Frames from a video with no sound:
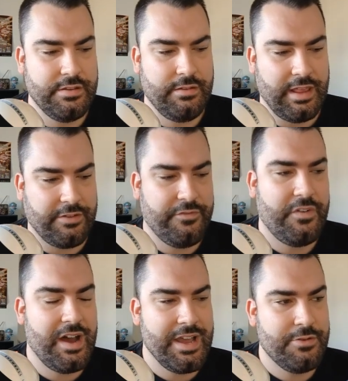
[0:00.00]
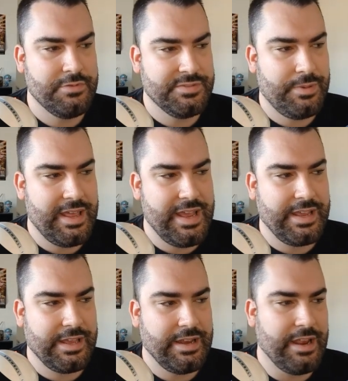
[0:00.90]
like Fire was playing
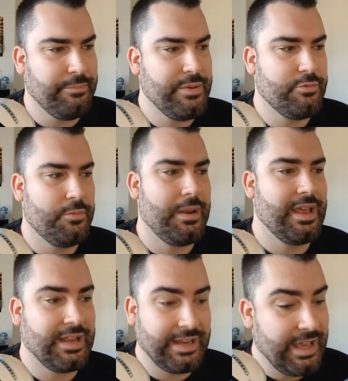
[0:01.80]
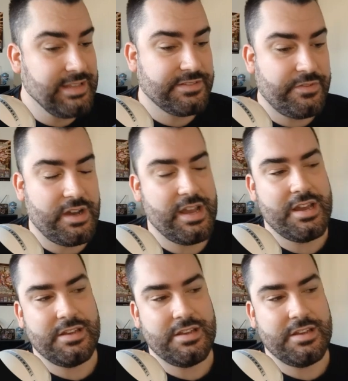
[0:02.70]
it and people were playing it against Fire.